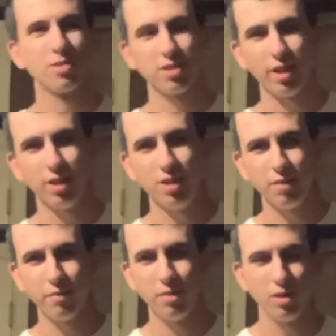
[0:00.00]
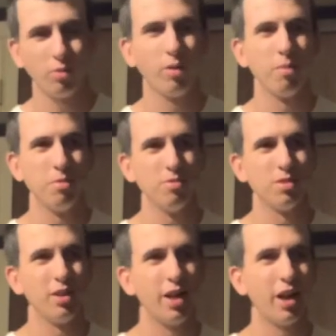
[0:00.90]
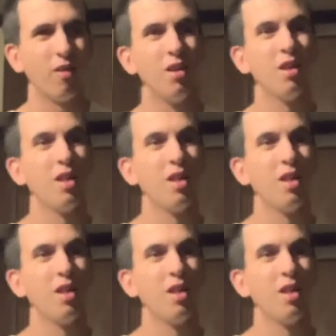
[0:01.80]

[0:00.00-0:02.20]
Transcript: slightly different than the one I'm using now.